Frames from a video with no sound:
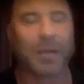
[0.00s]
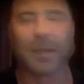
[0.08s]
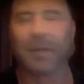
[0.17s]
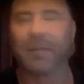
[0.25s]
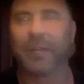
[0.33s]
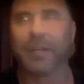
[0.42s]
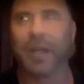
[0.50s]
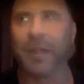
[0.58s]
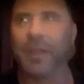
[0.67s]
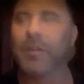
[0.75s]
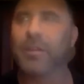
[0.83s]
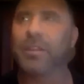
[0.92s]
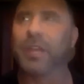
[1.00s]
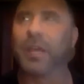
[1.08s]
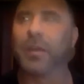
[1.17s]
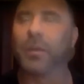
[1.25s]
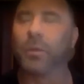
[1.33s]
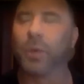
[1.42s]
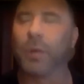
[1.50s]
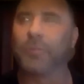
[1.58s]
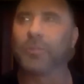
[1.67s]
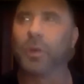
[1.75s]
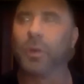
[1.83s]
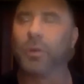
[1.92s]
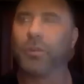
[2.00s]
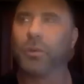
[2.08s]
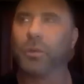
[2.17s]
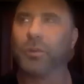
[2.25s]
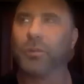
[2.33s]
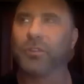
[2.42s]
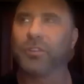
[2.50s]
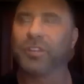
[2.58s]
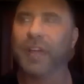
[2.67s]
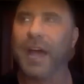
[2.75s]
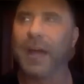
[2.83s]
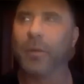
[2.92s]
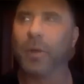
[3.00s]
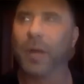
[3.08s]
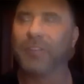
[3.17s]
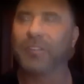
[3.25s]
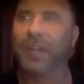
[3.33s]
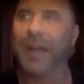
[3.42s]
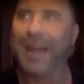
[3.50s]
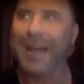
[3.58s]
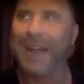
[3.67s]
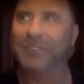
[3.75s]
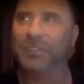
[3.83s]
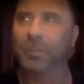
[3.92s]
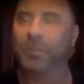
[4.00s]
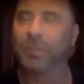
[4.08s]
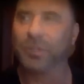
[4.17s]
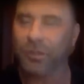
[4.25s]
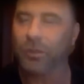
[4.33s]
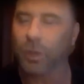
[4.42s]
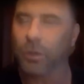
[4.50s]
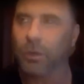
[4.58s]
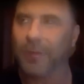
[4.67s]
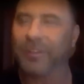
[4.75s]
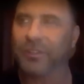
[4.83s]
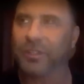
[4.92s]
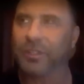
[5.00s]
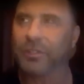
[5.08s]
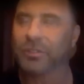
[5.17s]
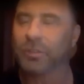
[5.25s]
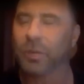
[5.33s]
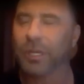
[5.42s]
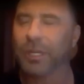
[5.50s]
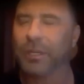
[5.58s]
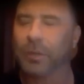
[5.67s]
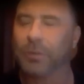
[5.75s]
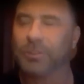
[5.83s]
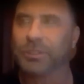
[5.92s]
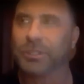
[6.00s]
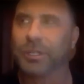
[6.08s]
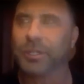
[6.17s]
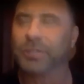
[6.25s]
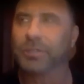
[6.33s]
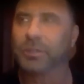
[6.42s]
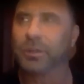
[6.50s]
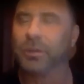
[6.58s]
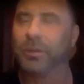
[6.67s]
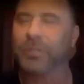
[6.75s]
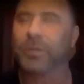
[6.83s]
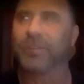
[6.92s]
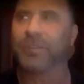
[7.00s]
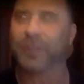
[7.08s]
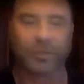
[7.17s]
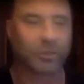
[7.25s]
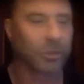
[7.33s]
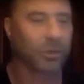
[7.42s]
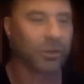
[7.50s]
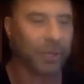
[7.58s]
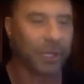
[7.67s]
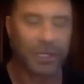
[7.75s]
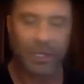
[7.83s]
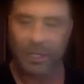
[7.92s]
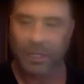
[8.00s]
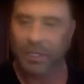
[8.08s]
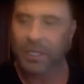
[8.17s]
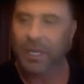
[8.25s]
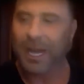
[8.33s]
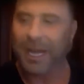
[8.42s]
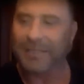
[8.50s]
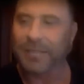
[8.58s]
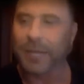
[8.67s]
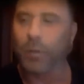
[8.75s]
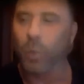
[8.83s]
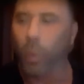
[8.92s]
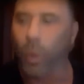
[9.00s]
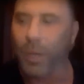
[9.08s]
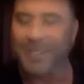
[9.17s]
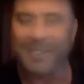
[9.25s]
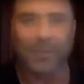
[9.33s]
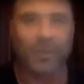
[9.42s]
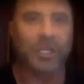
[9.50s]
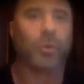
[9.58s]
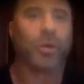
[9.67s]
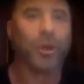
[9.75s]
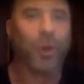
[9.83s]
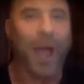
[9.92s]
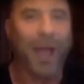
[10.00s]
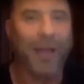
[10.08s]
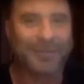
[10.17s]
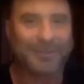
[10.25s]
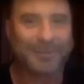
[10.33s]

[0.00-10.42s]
i love it and the other thing where i was going to was sly i said i asked him because he's obviously 20 almost 30 years older than me 25 years older than me i said what is something you regret